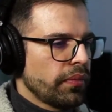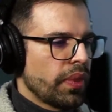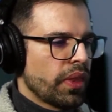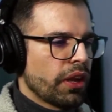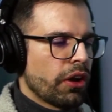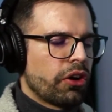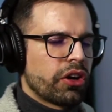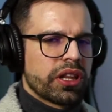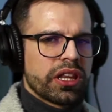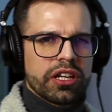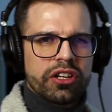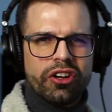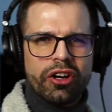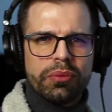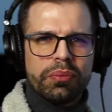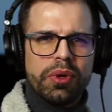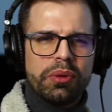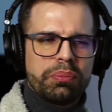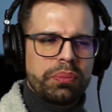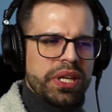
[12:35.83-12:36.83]
or the
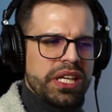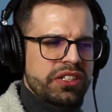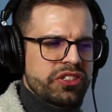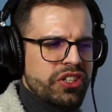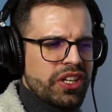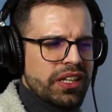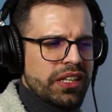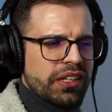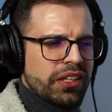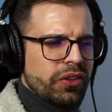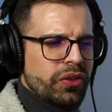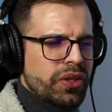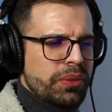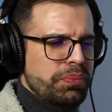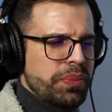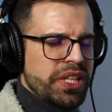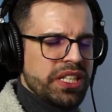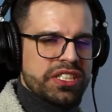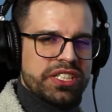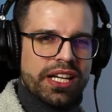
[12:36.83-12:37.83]
normal pitch and the lower
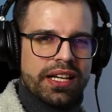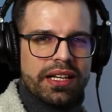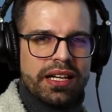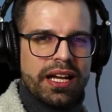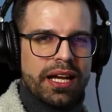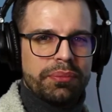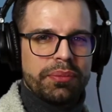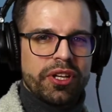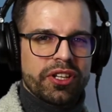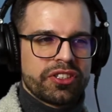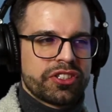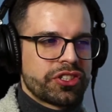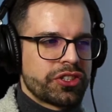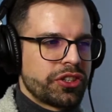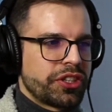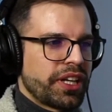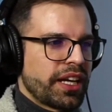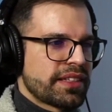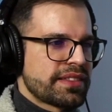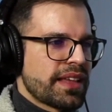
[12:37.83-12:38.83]
pitch, I'm not
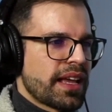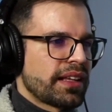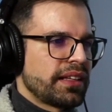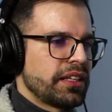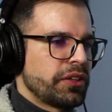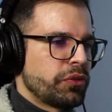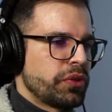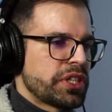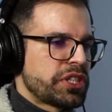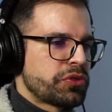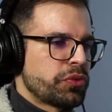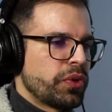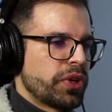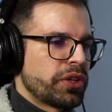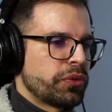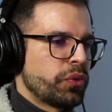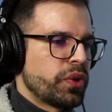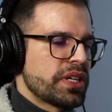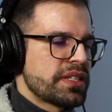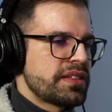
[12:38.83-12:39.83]
sure exactly which one
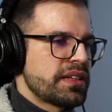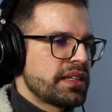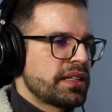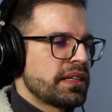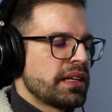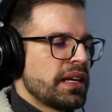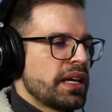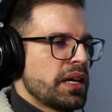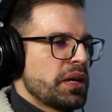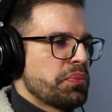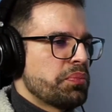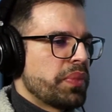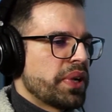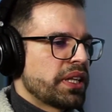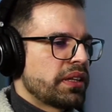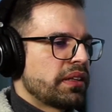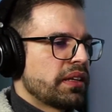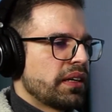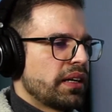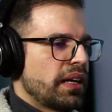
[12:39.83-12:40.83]
was it,
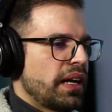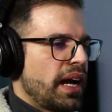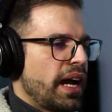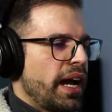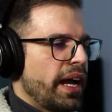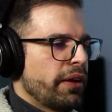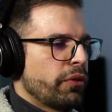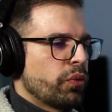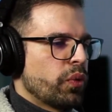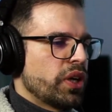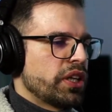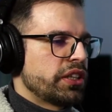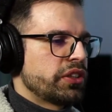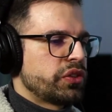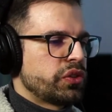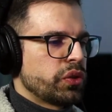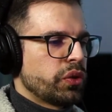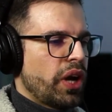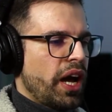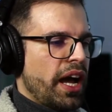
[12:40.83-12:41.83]
but I wanted
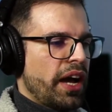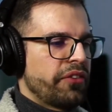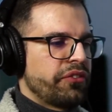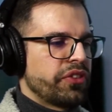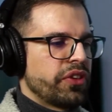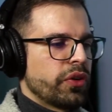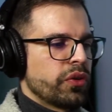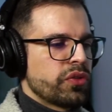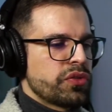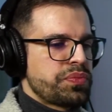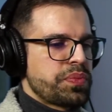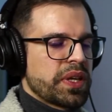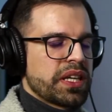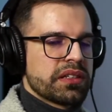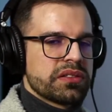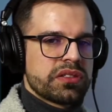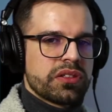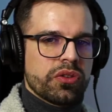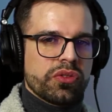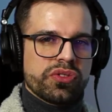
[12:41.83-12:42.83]
to have those
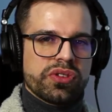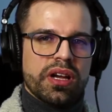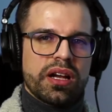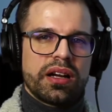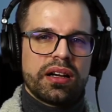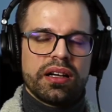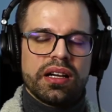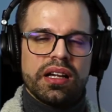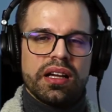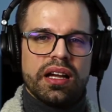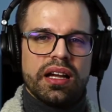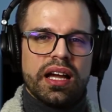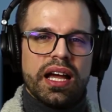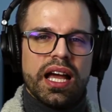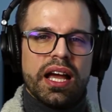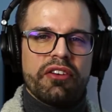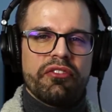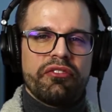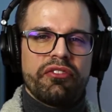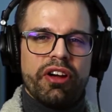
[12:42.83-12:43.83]
because those are
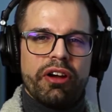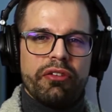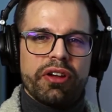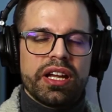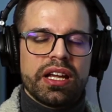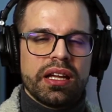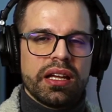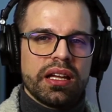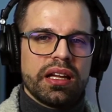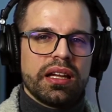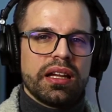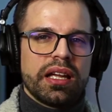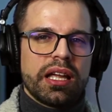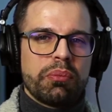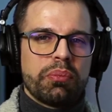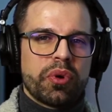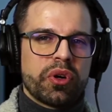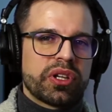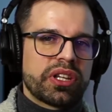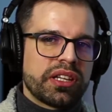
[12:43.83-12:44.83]
very
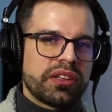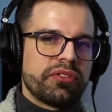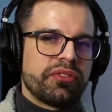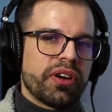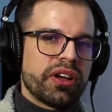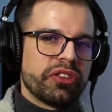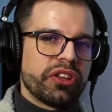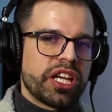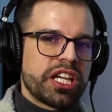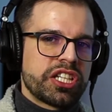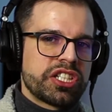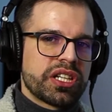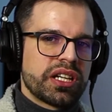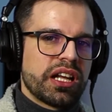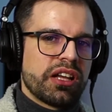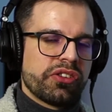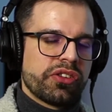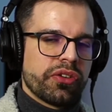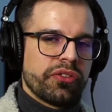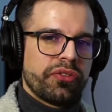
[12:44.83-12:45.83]
important foundation
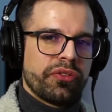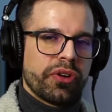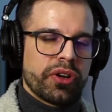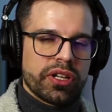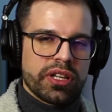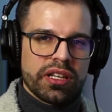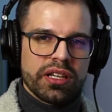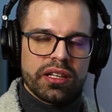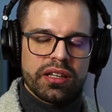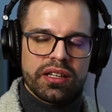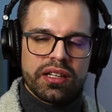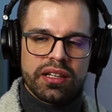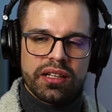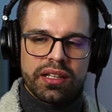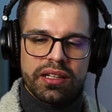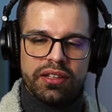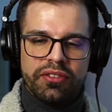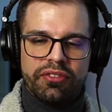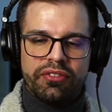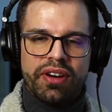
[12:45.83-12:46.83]
also for
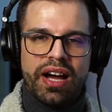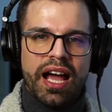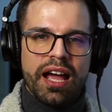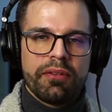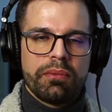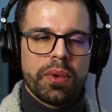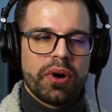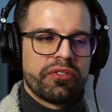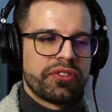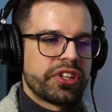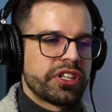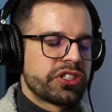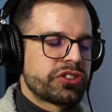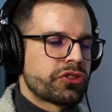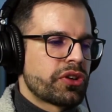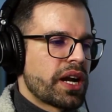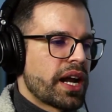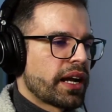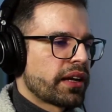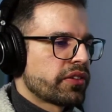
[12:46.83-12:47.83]
the vibe of the
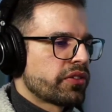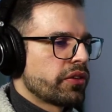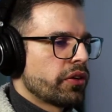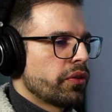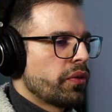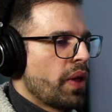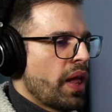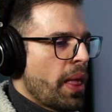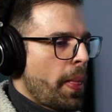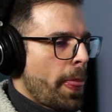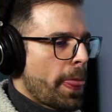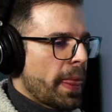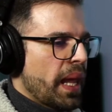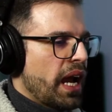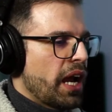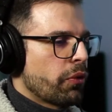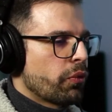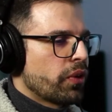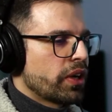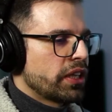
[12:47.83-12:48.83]
track. So I
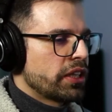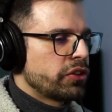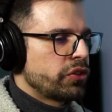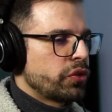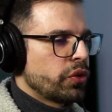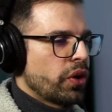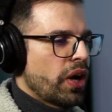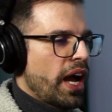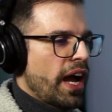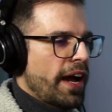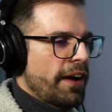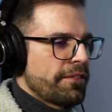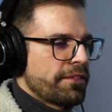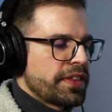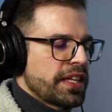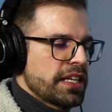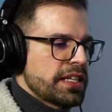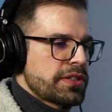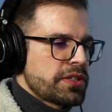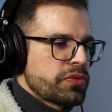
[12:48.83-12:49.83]
wanted to have
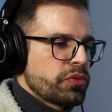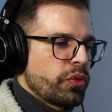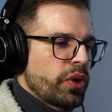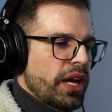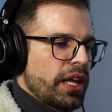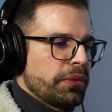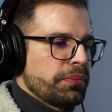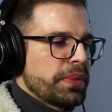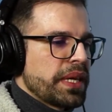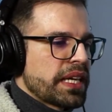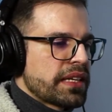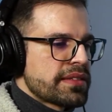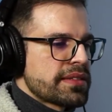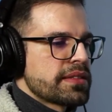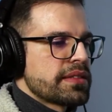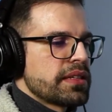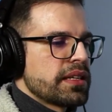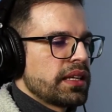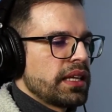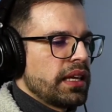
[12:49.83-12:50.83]
this well
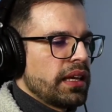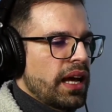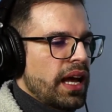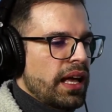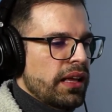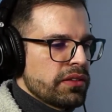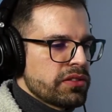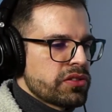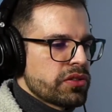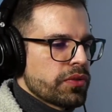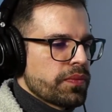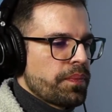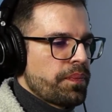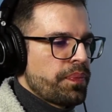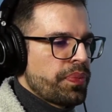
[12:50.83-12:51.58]
mixed also.